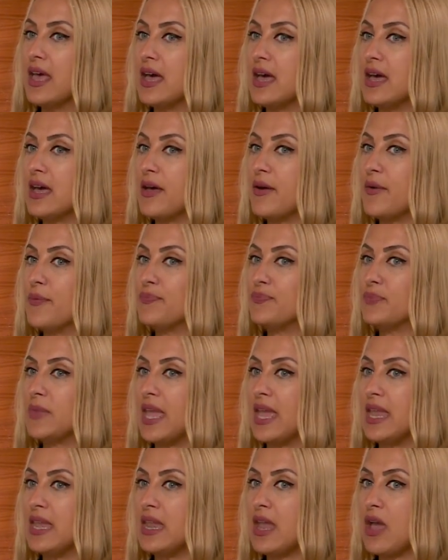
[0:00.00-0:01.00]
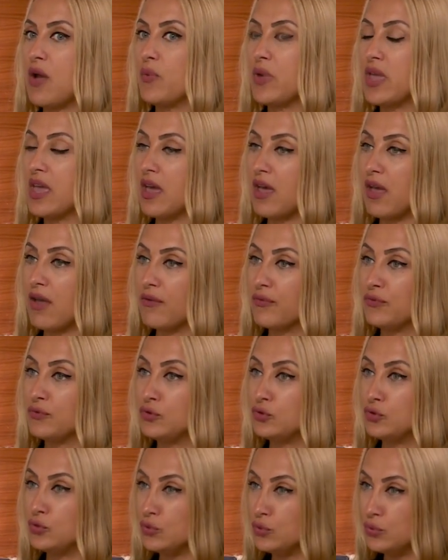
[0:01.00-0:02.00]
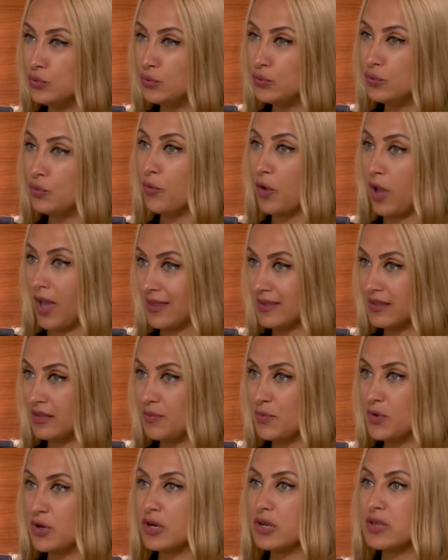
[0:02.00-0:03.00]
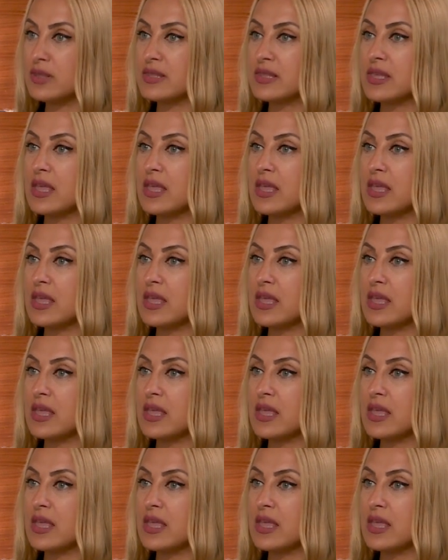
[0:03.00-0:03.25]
And now we have two customers.